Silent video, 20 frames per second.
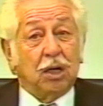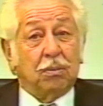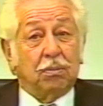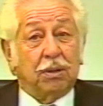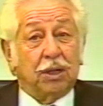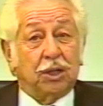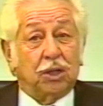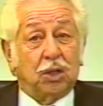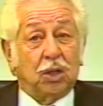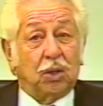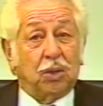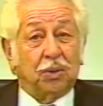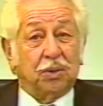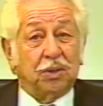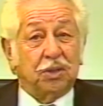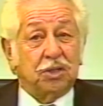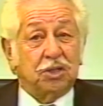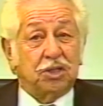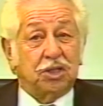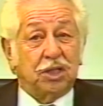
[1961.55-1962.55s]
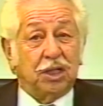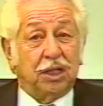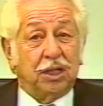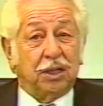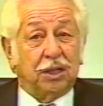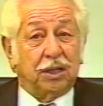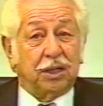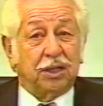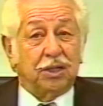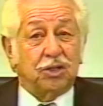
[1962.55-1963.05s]
But golden
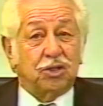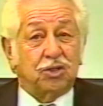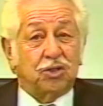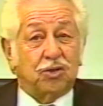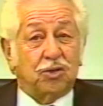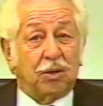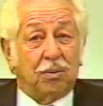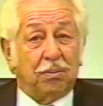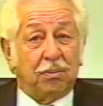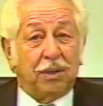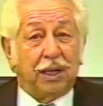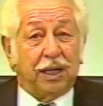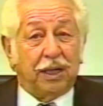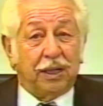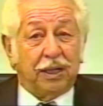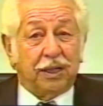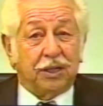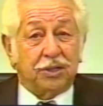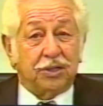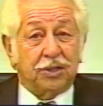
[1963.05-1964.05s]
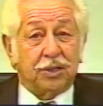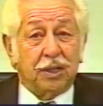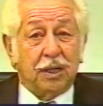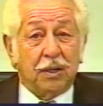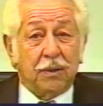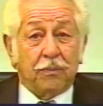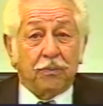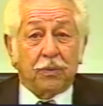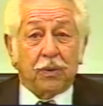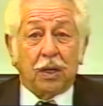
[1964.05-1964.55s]
seal is tremendous.
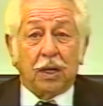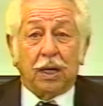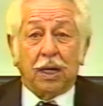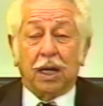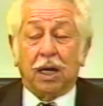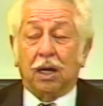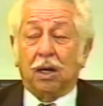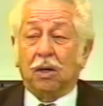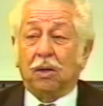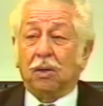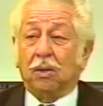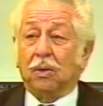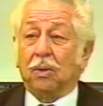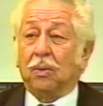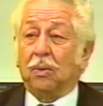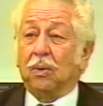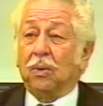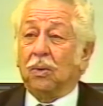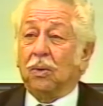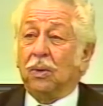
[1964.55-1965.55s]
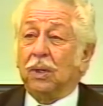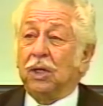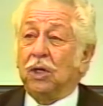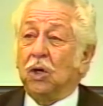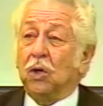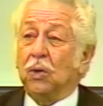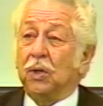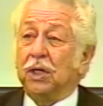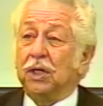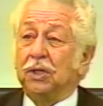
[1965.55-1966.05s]
Now, we
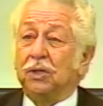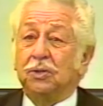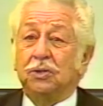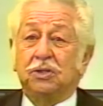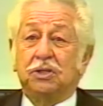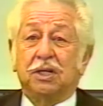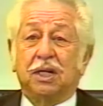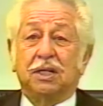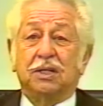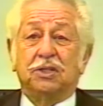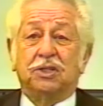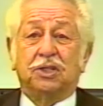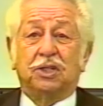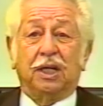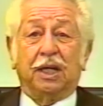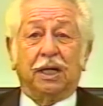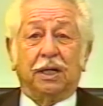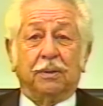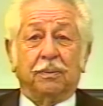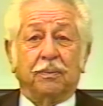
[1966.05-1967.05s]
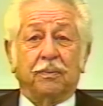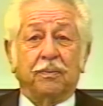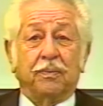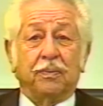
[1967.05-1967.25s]
go into ginseng.